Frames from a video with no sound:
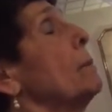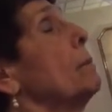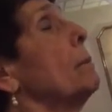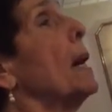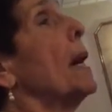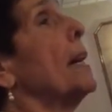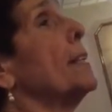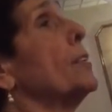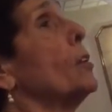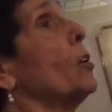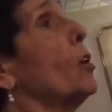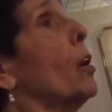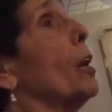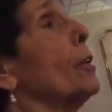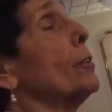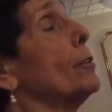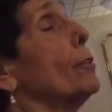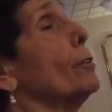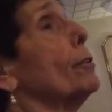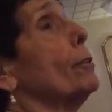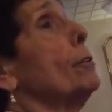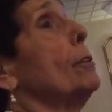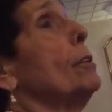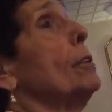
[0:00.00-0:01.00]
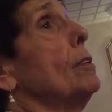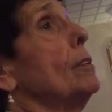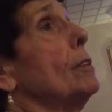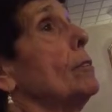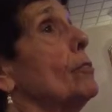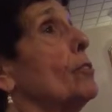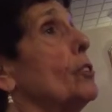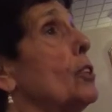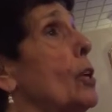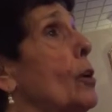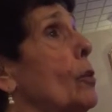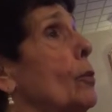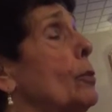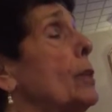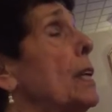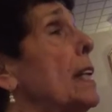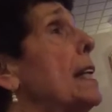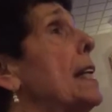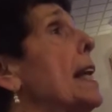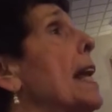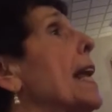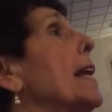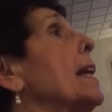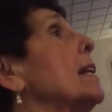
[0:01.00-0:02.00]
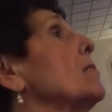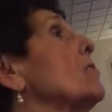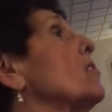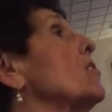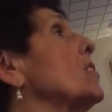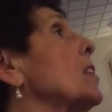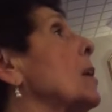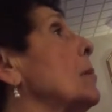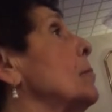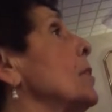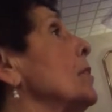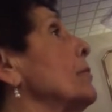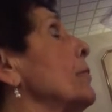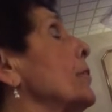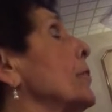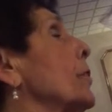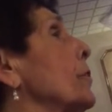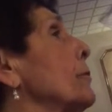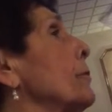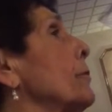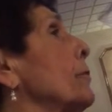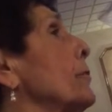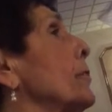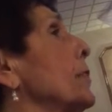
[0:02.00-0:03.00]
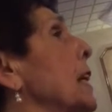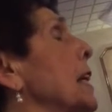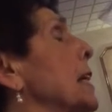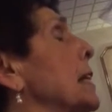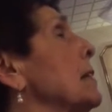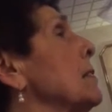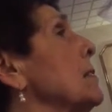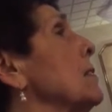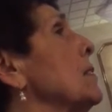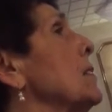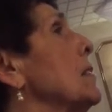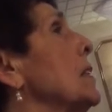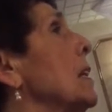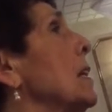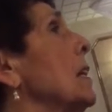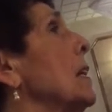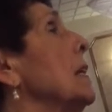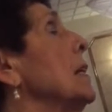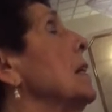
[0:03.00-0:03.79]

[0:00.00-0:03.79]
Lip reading: my daughter Tony and some of her friends